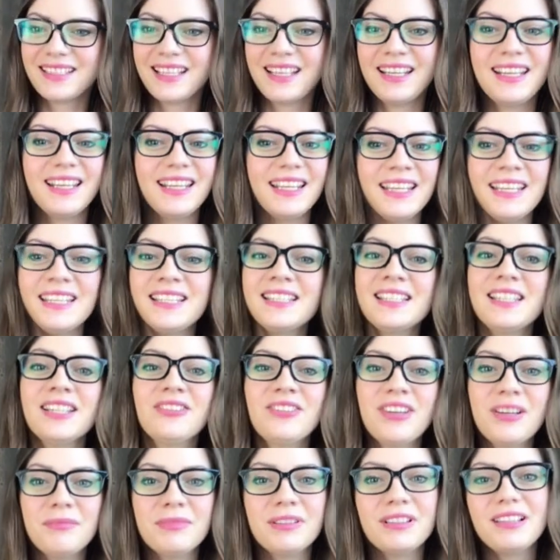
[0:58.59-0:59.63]

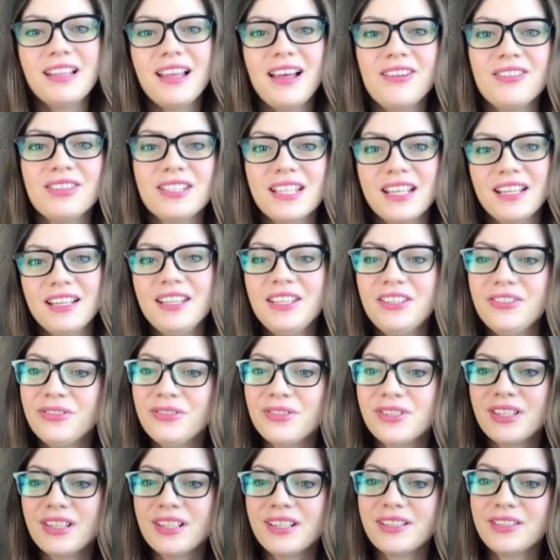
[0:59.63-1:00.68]
Instagram allows any
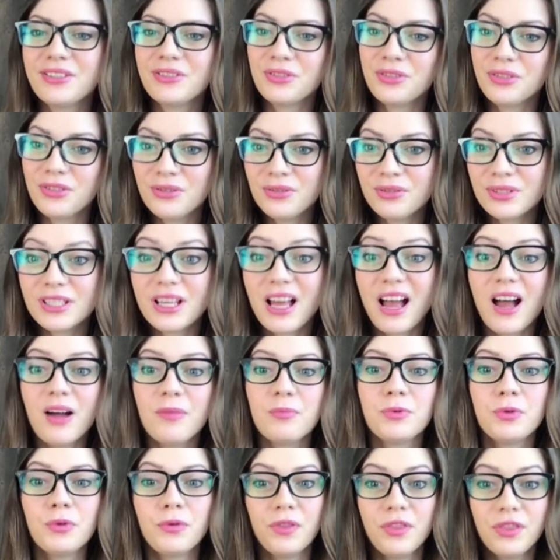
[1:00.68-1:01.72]
user to use up
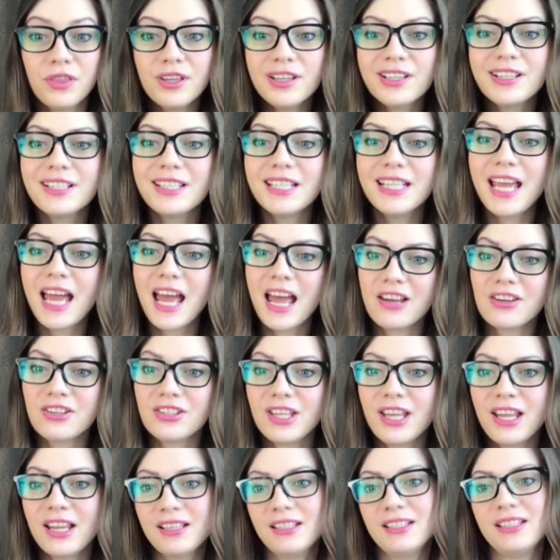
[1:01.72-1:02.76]
to 30
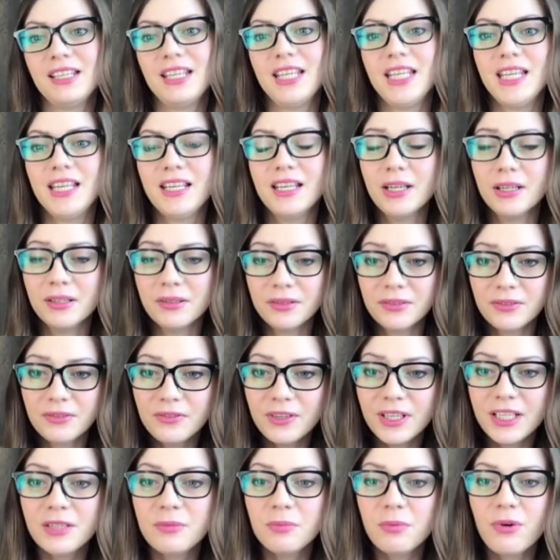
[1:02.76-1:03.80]
hashtags in a
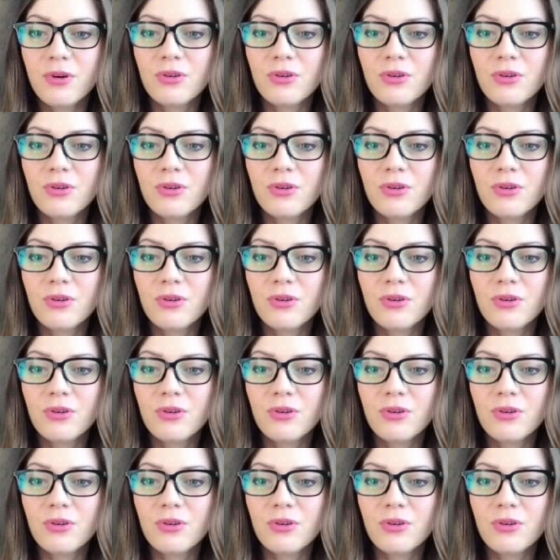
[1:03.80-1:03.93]
feed post